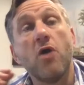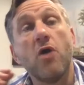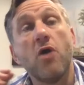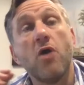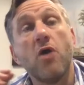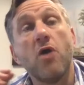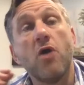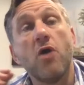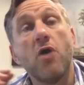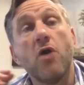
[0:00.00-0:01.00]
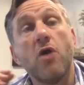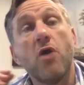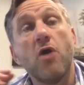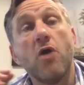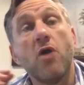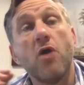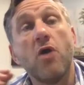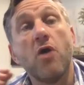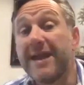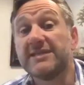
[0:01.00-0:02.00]
But in the short term, they
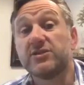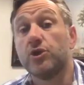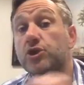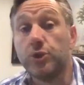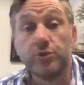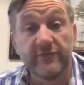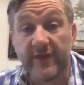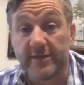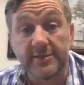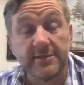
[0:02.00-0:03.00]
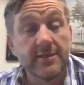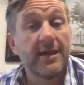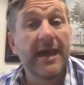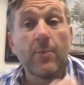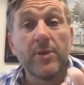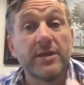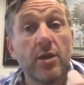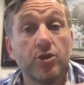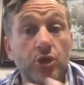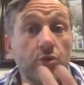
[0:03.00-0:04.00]
are based on news events. And
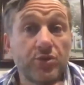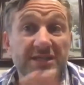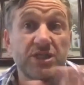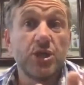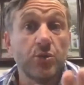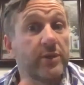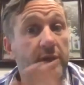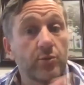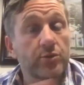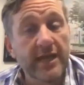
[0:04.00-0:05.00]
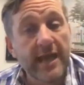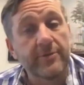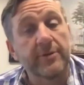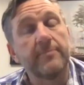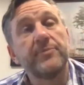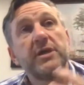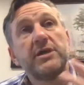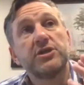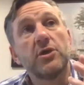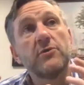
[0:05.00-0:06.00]
news is new. We don't know what's going to happen.
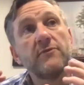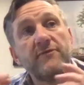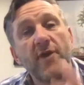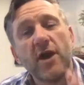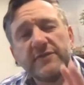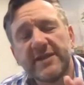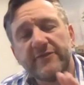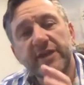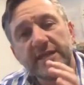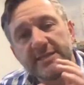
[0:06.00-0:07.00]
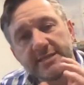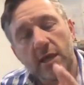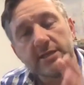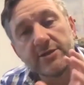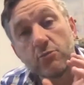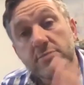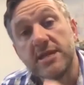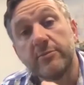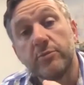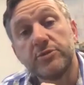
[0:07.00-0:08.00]
So 5 to 7 years is an ideal
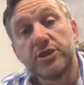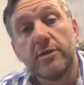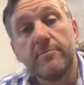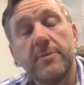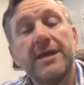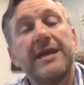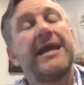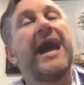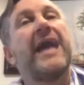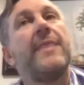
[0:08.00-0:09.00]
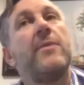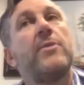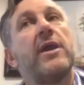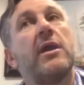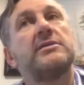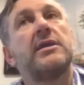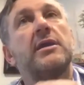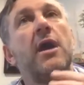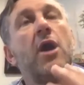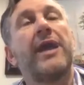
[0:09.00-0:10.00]
minimum term. And then we ask,
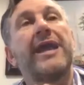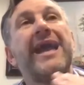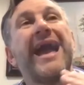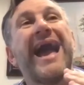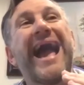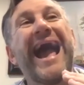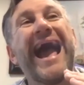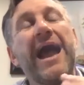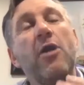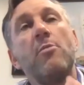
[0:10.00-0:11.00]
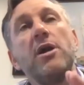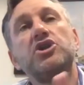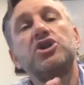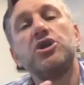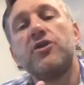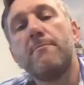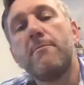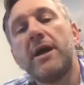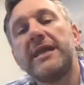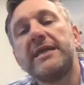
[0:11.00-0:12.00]
okay, how much could the
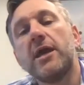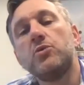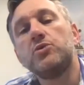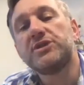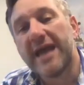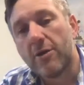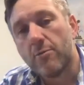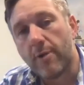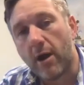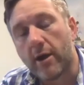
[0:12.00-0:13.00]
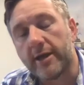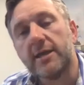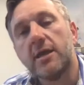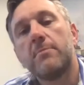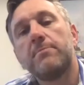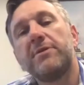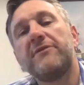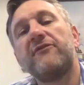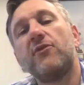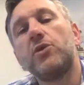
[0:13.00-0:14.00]
money go down by
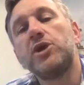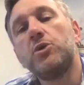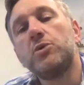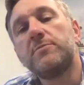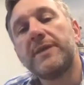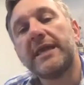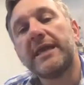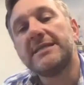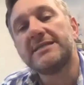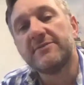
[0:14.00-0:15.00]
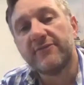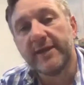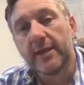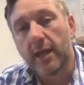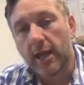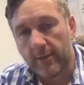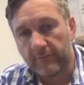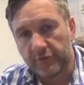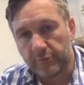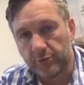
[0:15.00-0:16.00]
before you would begin to feel
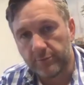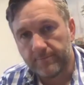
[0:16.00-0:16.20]
uncomfortable?